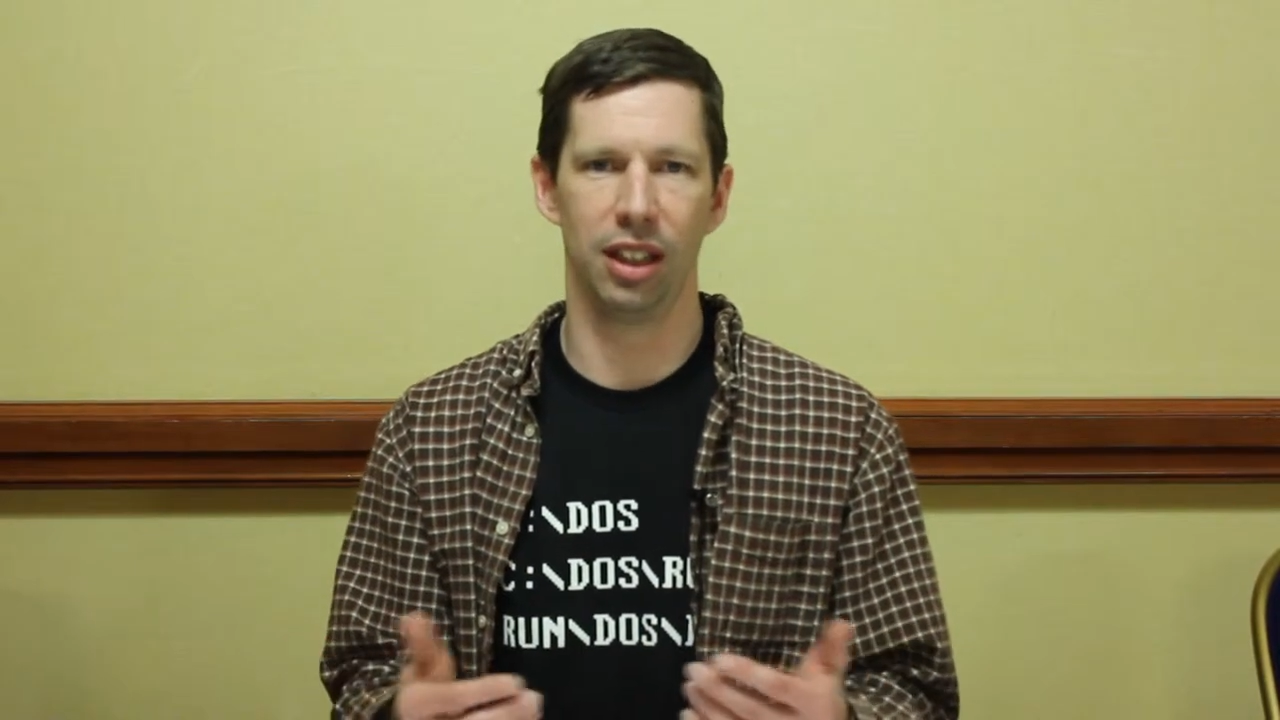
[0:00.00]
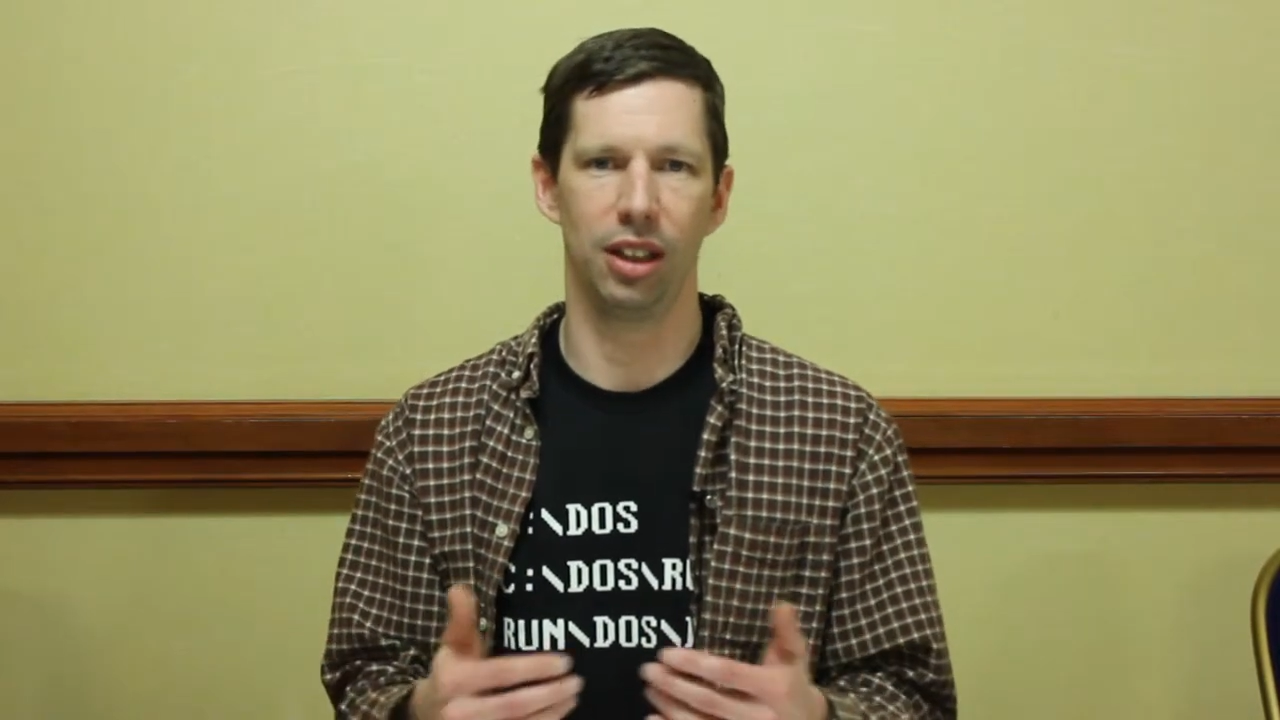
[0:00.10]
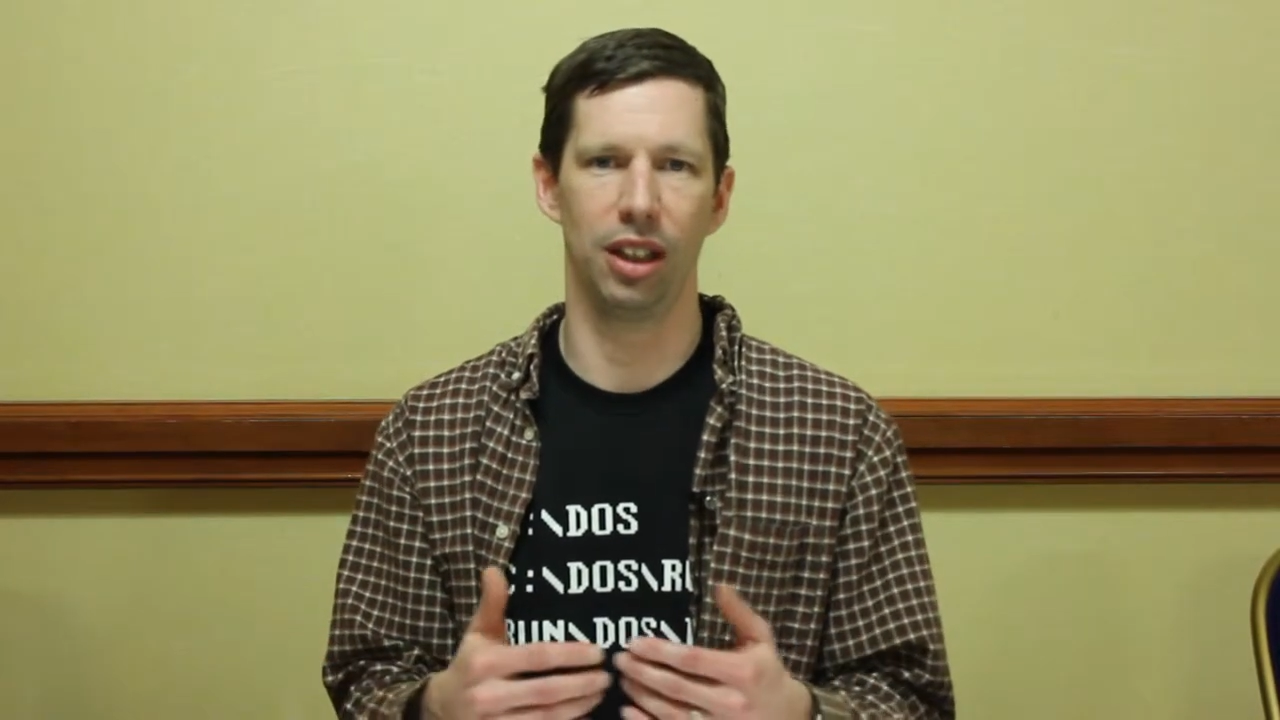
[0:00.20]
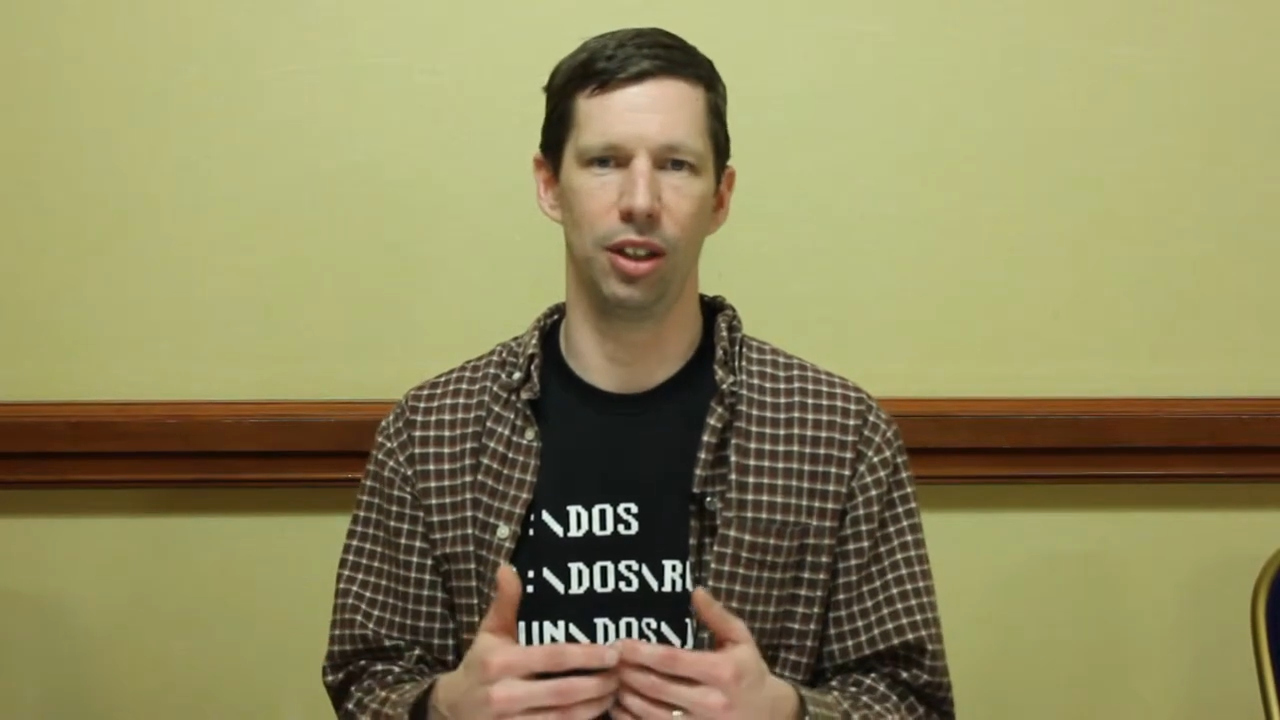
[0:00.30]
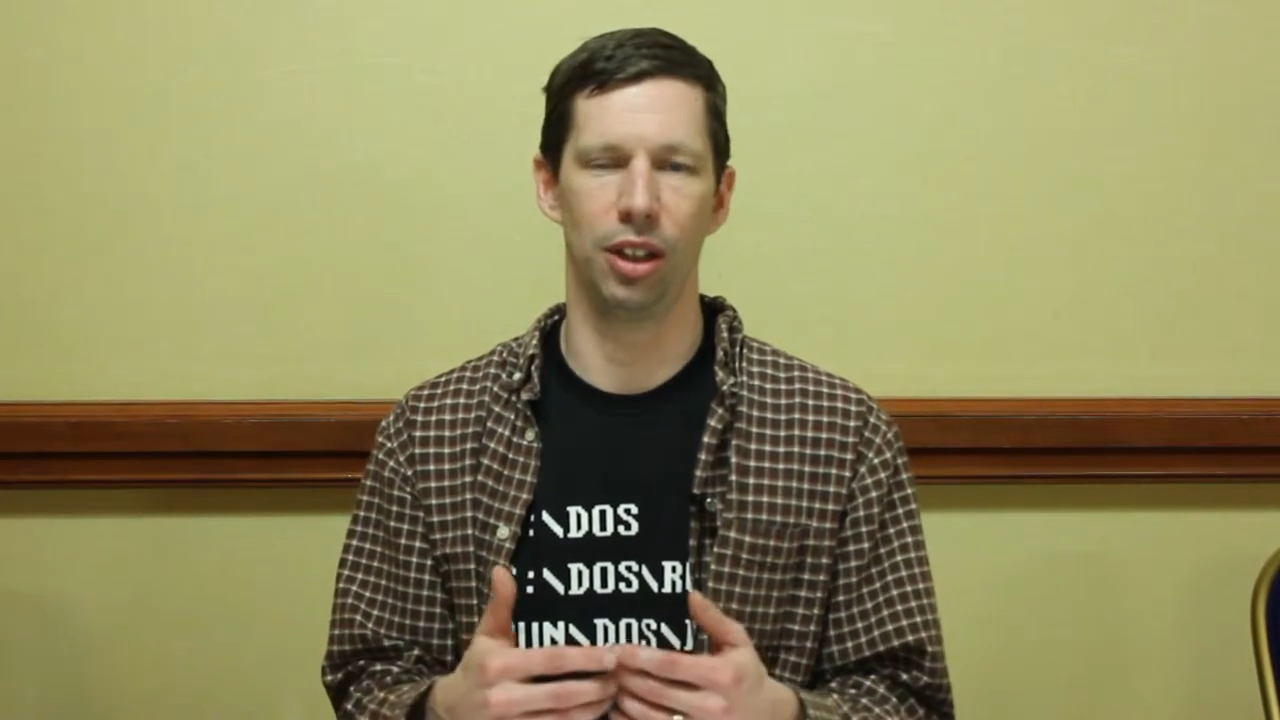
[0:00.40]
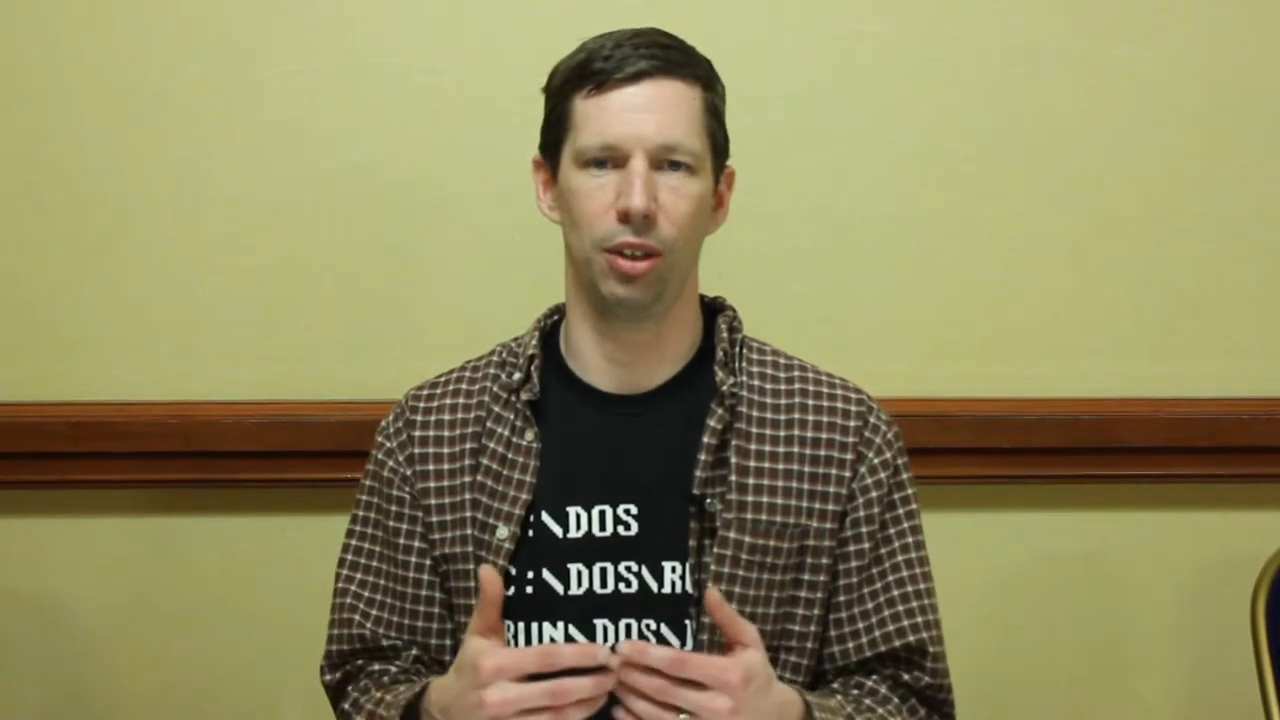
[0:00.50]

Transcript: the, the